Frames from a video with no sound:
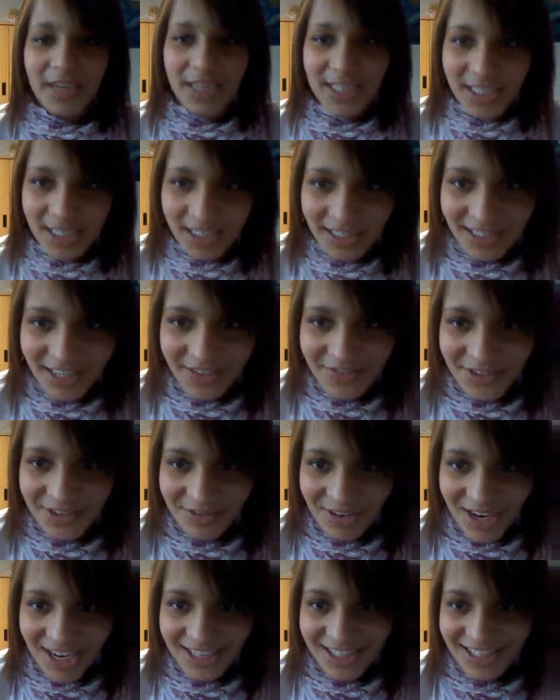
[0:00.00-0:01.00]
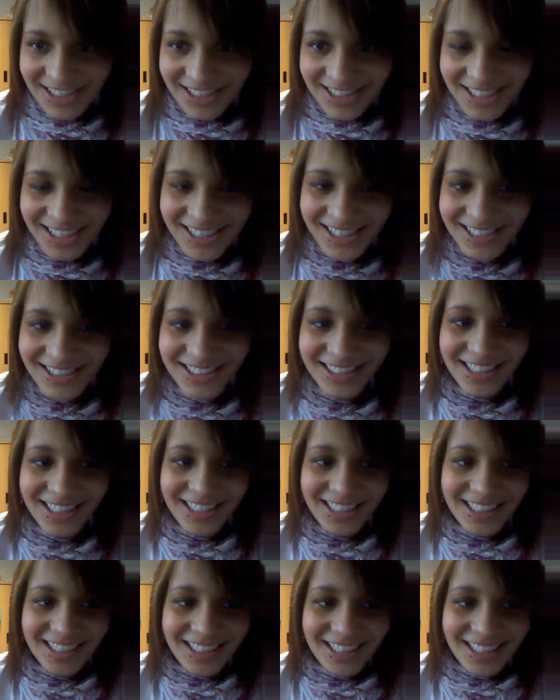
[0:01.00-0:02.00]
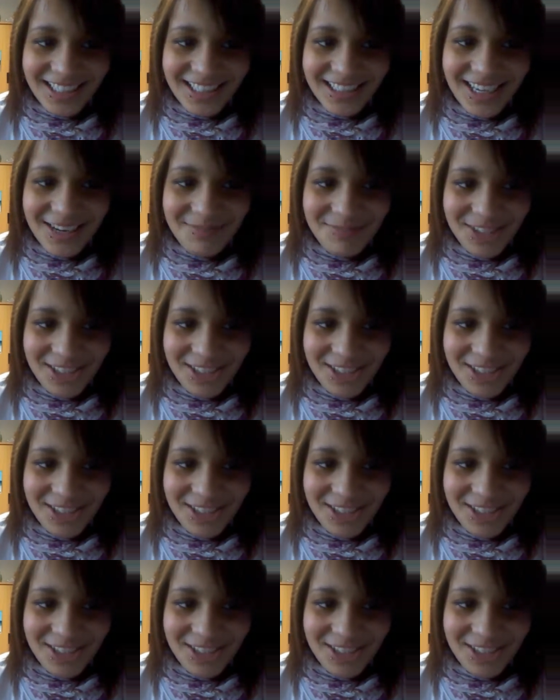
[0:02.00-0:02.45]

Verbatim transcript: Rachel, if you're watching this, that